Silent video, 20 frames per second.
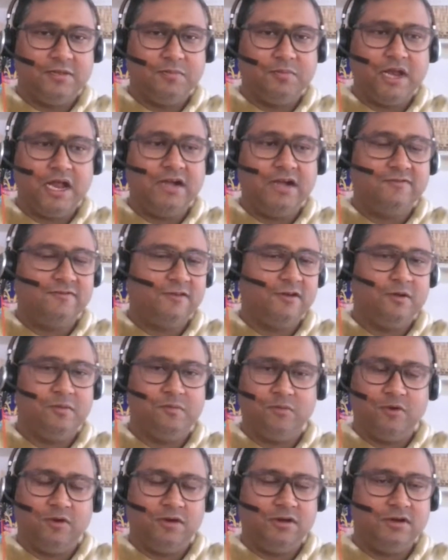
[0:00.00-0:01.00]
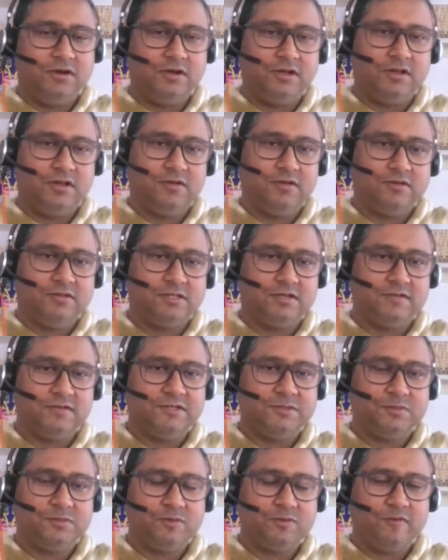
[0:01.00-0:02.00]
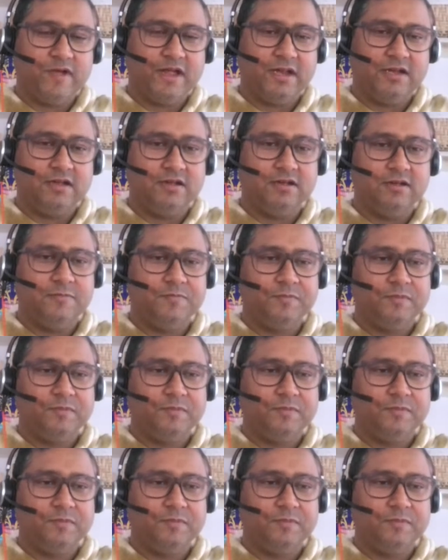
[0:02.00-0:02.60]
platform or service provider.